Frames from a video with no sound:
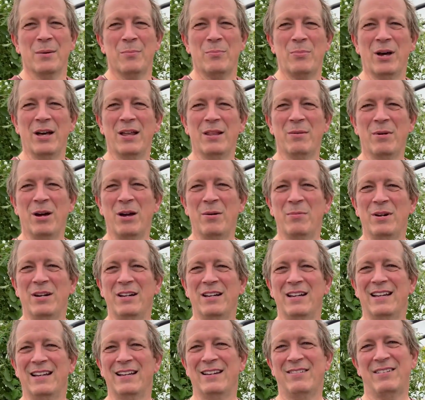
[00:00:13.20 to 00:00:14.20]
But at the
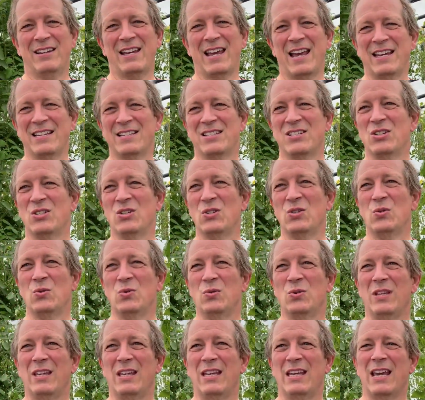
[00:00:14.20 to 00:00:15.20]
moment, we're getting
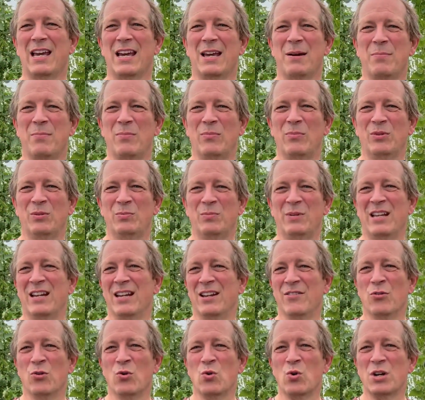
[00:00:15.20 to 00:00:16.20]
to the
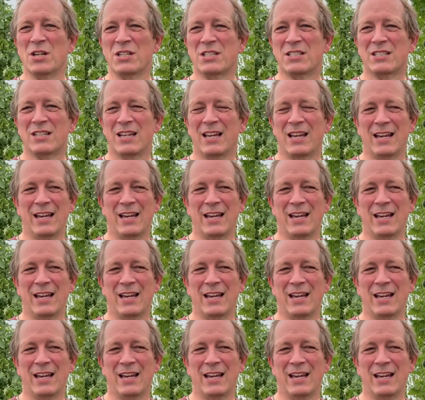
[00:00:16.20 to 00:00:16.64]
beginning of August,